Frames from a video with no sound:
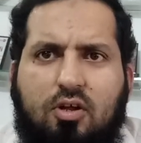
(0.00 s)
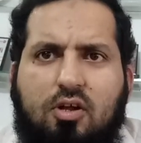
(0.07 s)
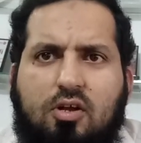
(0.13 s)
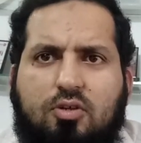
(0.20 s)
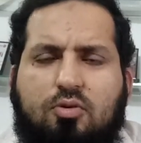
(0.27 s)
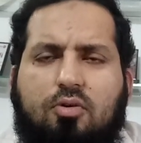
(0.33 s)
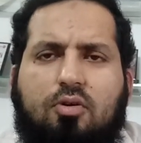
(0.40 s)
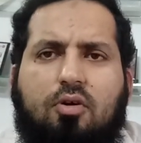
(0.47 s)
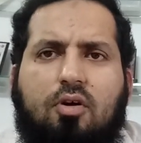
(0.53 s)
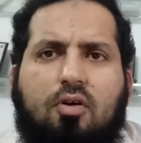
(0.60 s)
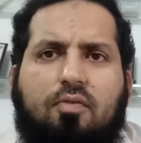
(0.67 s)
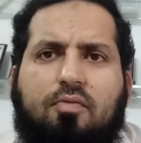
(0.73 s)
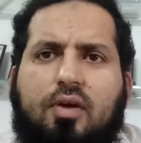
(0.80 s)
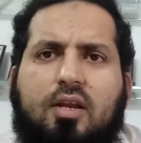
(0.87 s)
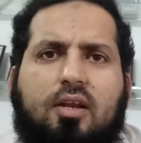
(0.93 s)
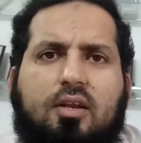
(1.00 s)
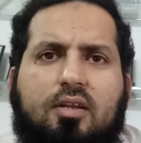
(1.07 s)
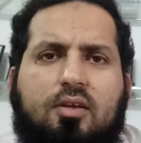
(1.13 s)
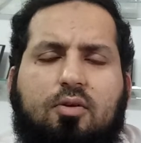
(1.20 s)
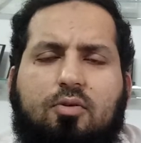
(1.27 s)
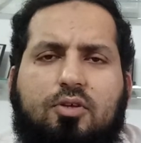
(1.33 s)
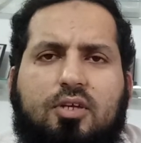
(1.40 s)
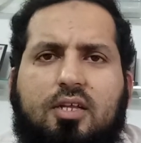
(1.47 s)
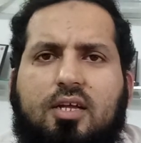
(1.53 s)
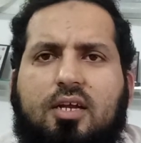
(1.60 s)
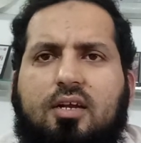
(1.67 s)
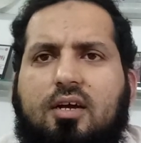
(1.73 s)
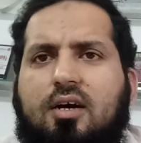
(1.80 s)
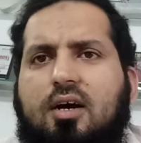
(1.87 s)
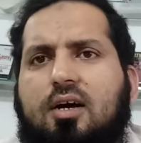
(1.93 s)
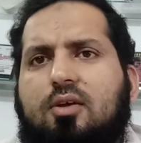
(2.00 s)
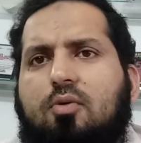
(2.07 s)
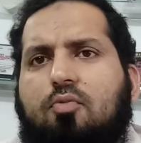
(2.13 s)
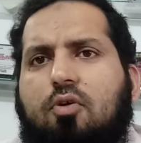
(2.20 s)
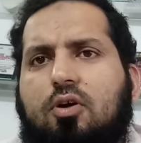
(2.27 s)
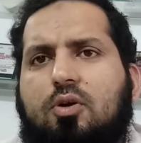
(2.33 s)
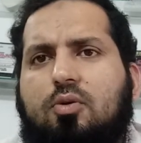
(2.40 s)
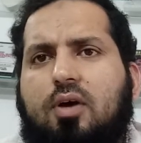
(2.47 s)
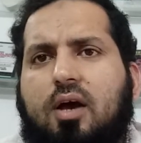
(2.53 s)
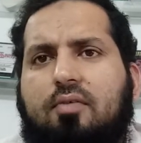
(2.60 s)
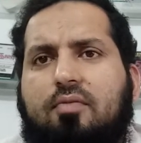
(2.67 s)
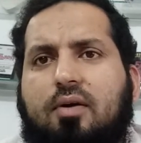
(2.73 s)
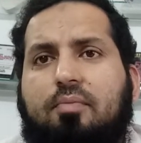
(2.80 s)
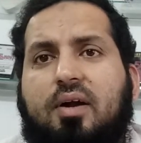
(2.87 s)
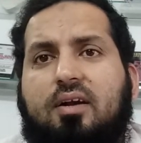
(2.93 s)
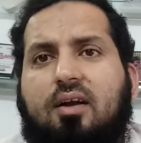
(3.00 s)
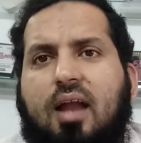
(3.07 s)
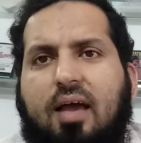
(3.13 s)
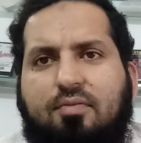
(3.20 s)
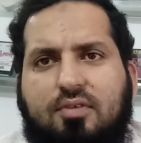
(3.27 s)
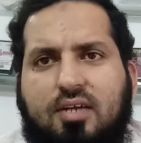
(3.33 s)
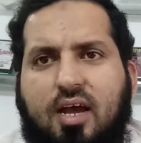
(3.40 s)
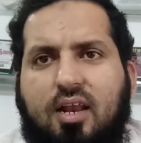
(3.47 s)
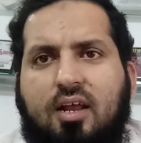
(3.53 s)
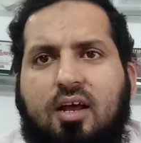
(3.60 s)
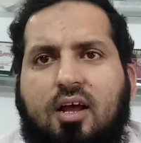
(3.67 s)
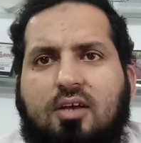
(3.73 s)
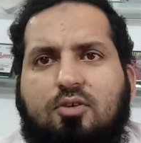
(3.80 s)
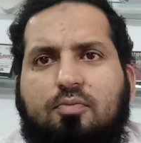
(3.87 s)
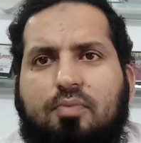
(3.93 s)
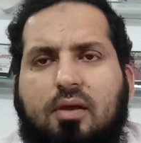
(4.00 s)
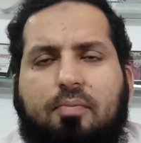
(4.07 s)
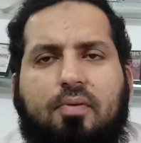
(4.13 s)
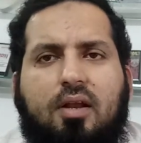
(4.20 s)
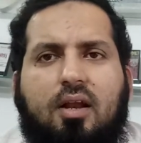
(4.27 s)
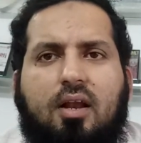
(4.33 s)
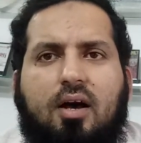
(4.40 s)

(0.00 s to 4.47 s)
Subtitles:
So when you say that you want to have a better lifestyle, so people,